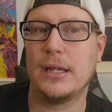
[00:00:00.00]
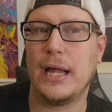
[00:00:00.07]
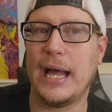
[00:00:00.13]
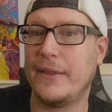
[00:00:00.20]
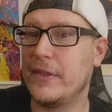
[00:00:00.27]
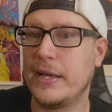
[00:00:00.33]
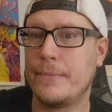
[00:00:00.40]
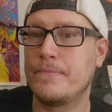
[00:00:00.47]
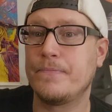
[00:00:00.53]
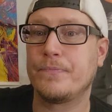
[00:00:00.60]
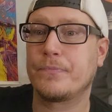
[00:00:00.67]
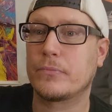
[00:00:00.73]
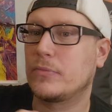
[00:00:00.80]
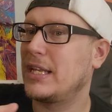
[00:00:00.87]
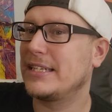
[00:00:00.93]
And then
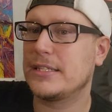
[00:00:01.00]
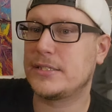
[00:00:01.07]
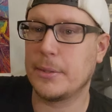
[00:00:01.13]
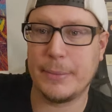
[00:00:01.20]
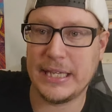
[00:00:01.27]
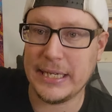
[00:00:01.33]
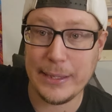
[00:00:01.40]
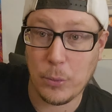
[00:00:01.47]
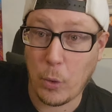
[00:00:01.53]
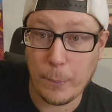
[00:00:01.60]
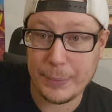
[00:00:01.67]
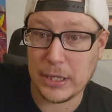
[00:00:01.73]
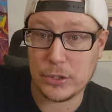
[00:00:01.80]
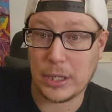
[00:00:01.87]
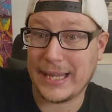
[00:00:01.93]
that doesn't mean he won't
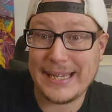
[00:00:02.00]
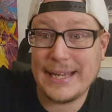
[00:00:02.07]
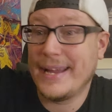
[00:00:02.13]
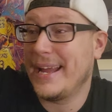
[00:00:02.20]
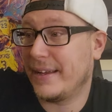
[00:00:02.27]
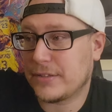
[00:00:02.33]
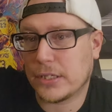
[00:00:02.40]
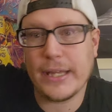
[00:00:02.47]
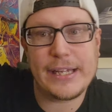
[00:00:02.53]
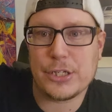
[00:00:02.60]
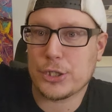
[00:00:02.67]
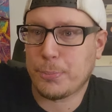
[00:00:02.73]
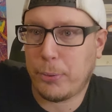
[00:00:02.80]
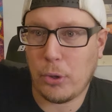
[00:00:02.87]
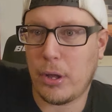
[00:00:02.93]
be on, like if the
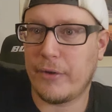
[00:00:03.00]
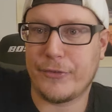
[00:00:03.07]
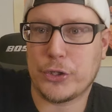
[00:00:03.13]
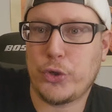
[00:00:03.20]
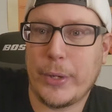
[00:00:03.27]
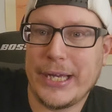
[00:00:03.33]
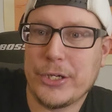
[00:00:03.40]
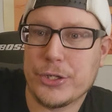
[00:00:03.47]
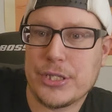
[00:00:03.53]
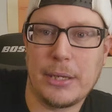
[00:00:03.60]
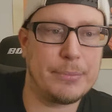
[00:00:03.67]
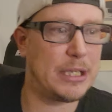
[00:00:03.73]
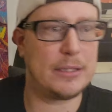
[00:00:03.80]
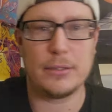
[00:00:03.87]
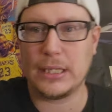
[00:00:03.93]
Lakers pull off a trade or
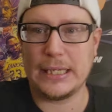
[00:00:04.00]
something,